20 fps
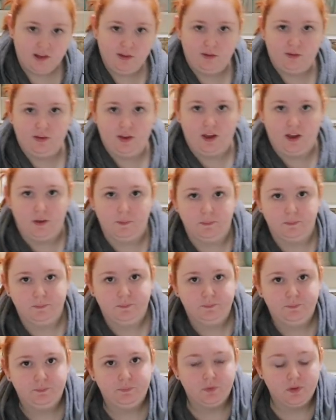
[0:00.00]
he said,
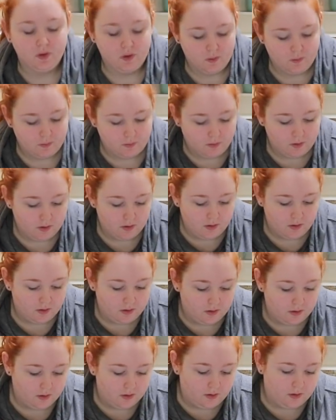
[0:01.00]

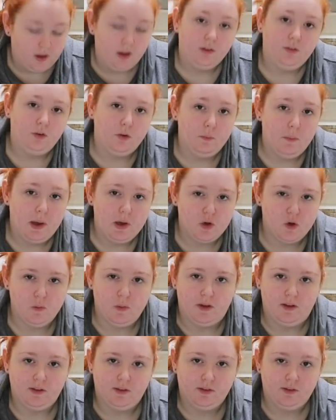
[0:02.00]
guess your
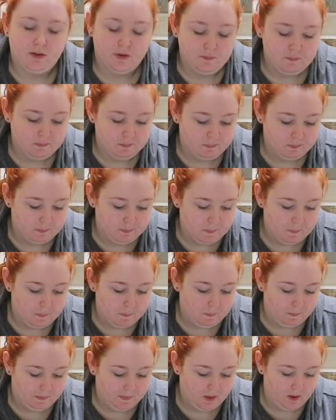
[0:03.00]
measurements.
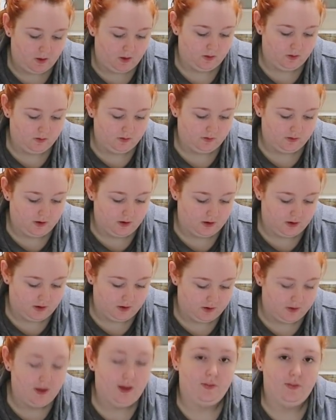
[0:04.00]
Because uh,
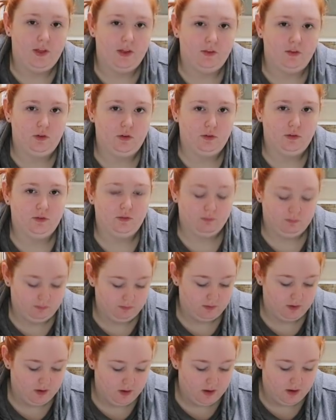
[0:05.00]
that, that's just
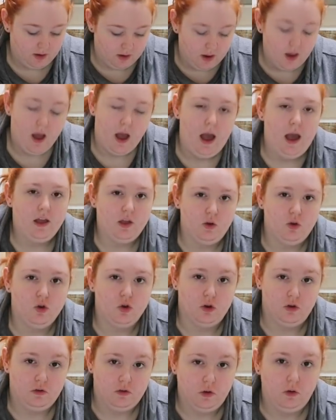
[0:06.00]
how you
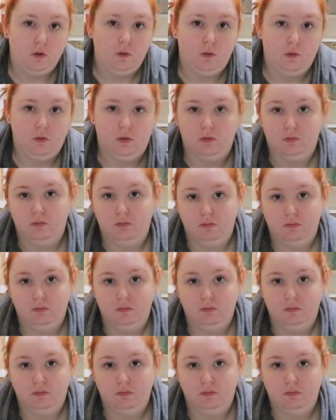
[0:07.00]
should do